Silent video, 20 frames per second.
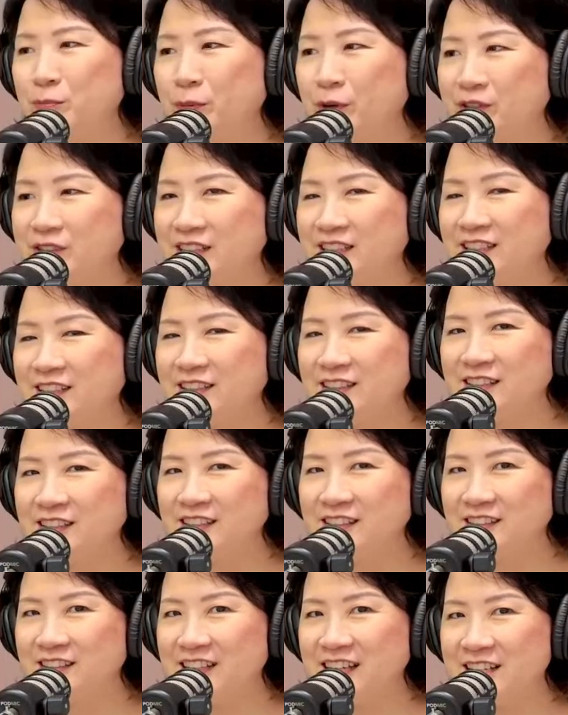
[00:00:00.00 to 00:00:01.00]
report it,
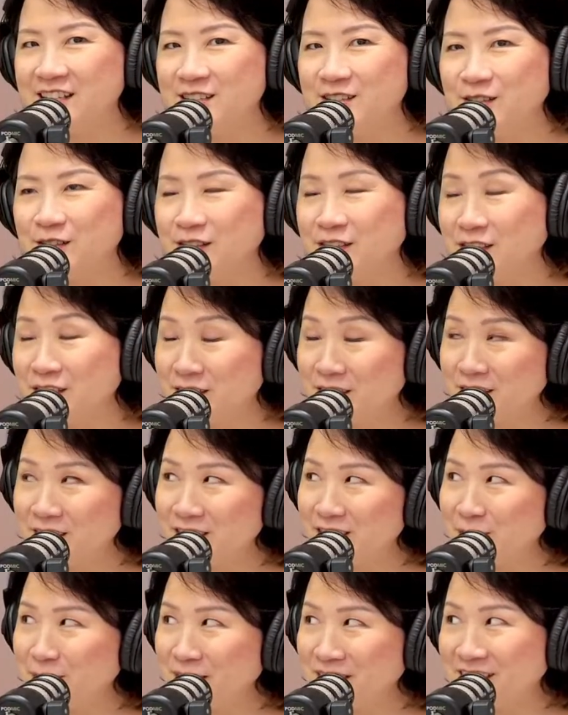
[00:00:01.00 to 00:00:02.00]
that's your career
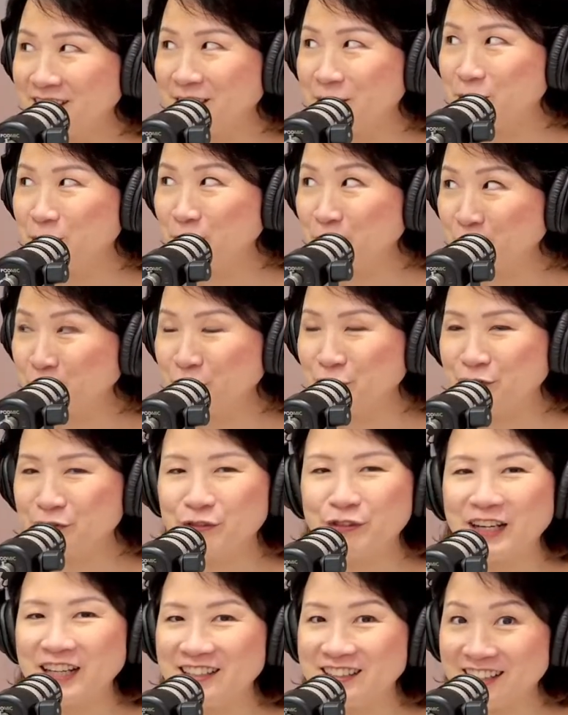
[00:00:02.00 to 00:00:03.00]
limiting
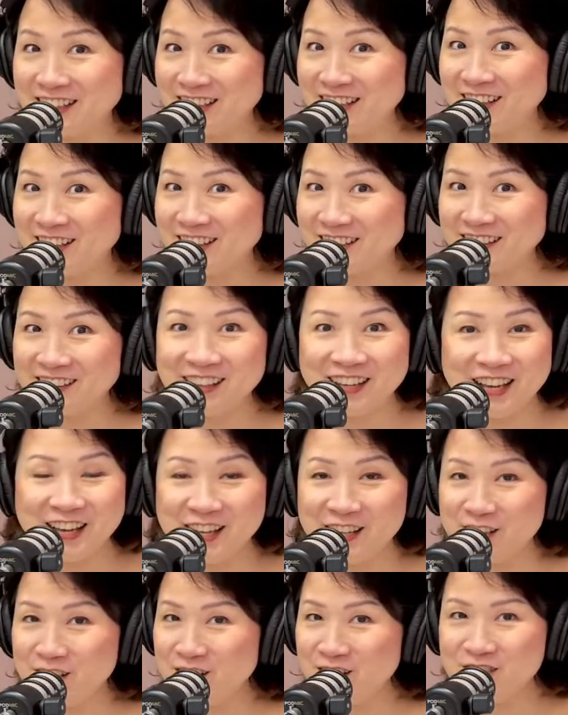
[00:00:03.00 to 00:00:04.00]
move right there,
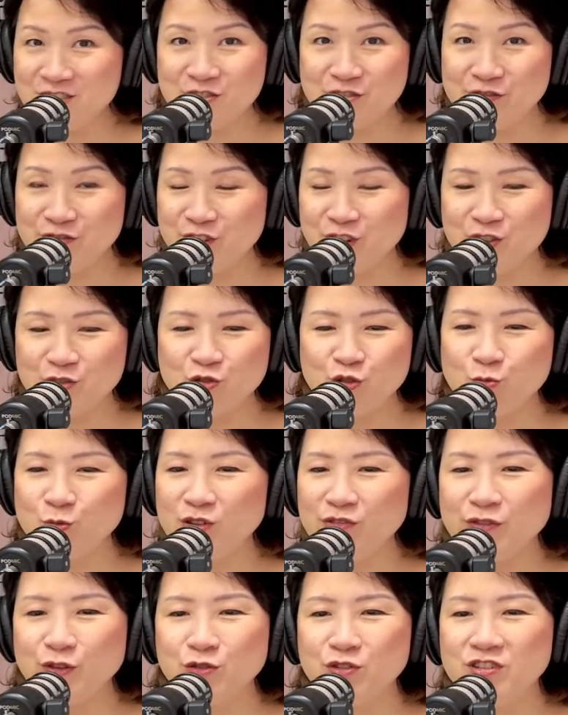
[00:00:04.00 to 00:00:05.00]
and you've got no
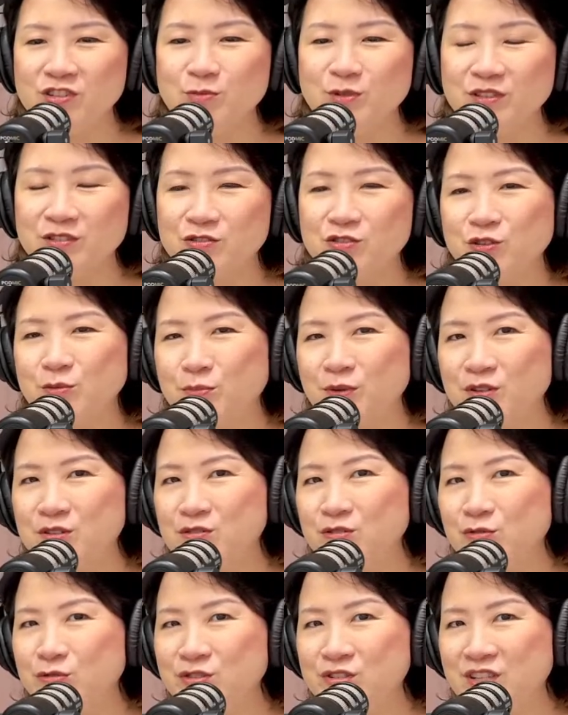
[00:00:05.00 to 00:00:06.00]
more future because your boss
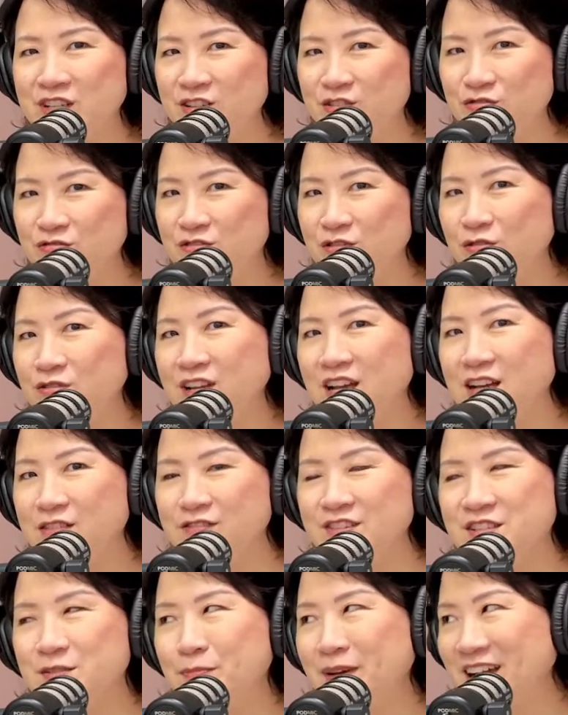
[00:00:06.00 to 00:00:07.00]
knows that you don't have
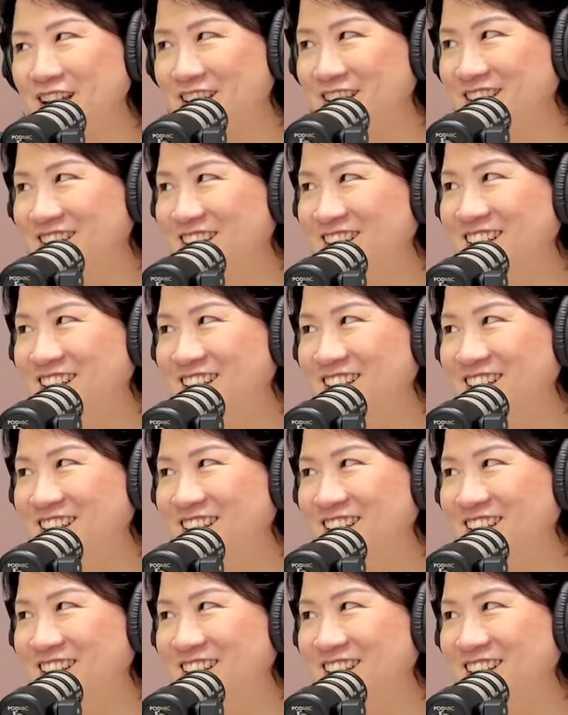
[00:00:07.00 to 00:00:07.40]
his back.